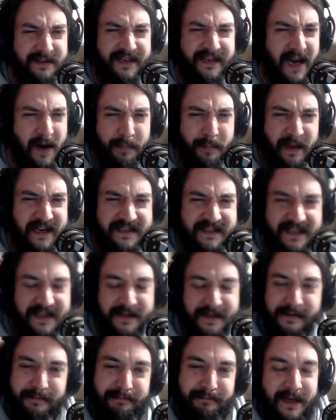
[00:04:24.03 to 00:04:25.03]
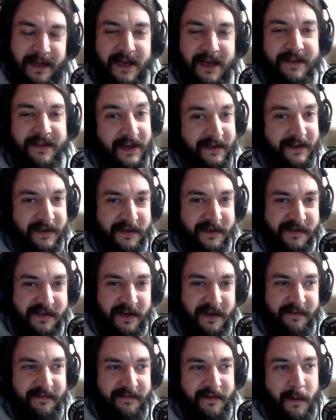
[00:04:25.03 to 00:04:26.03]
carpe diem, that kind of
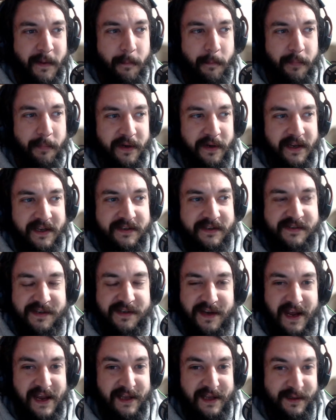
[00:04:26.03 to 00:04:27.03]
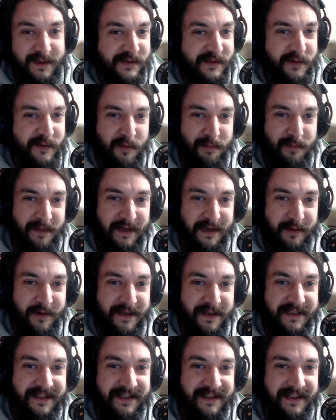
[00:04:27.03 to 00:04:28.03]
stuff, but it's an Alestorm
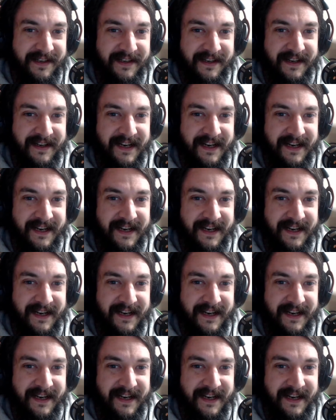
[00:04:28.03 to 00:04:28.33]
lyric.